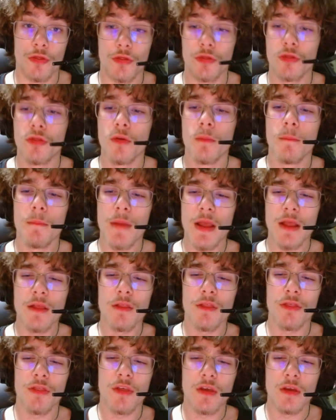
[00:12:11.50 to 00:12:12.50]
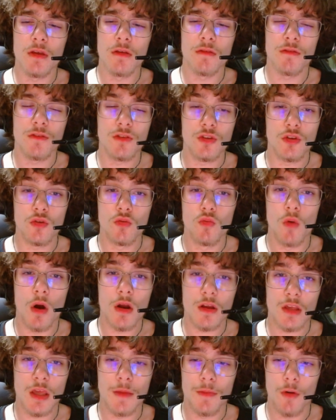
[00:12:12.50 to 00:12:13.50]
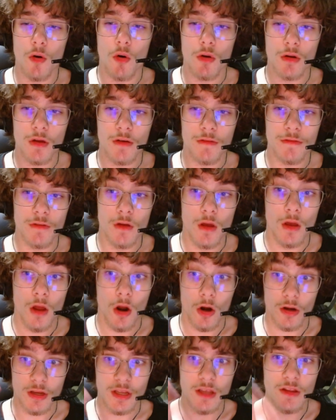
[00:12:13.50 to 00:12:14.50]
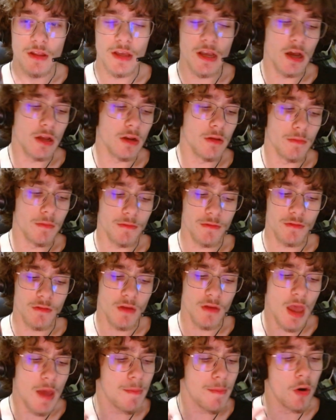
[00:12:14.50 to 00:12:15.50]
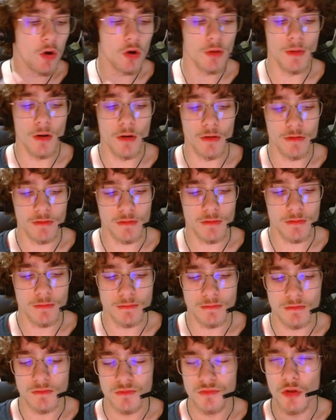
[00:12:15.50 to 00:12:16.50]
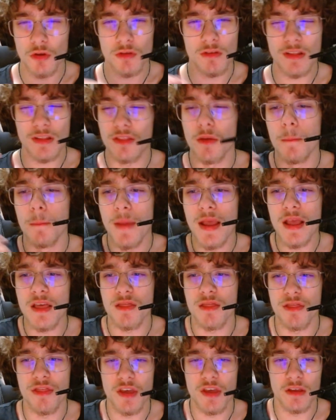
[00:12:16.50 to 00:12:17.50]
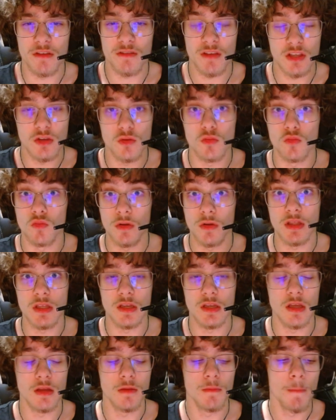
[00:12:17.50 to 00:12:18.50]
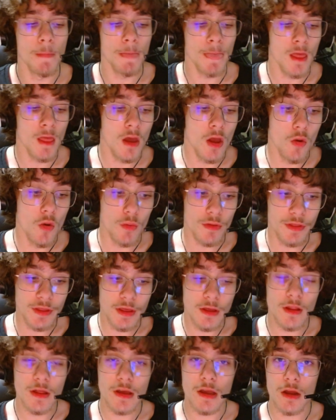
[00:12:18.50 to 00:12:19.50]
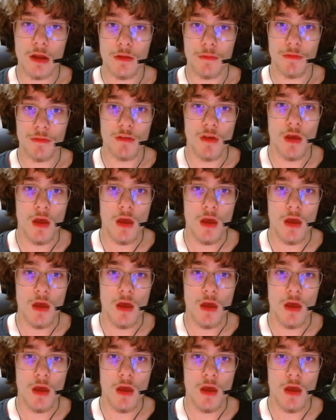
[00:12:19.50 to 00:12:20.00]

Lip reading: the main things you want to keep a hold of are healing items and Pokeballs. Those are like the main things that you really need. With healing items,